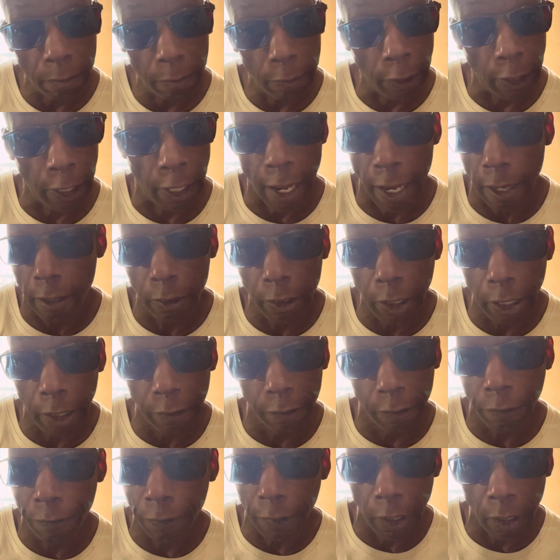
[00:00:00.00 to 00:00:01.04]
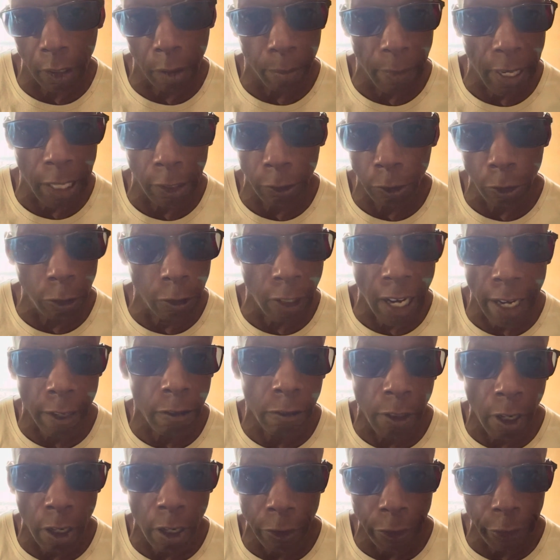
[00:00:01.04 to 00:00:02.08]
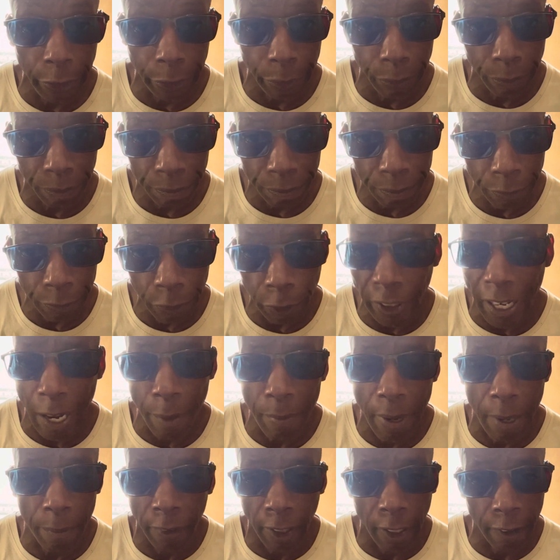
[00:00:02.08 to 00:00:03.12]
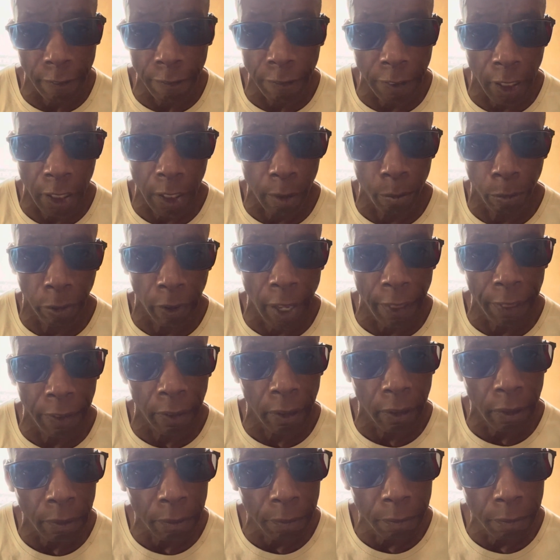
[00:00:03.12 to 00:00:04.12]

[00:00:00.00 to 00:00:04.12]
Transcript: And I don't give a fuck about you. I don't know you. You're not my motherfucking brother.